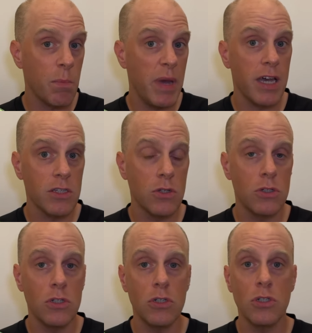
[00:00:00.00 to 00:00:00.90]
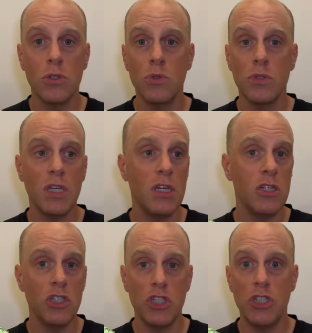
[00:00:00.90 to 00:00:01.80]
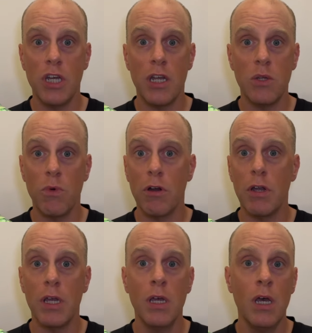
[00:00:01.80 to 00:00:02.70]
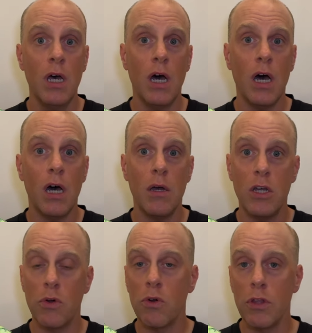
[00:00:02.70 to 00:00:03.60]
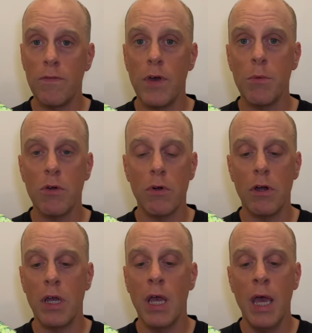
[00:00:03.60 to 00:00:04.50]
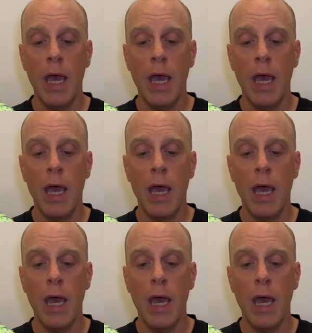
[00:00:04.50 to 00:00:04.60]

max cushion shoes in January, in early February.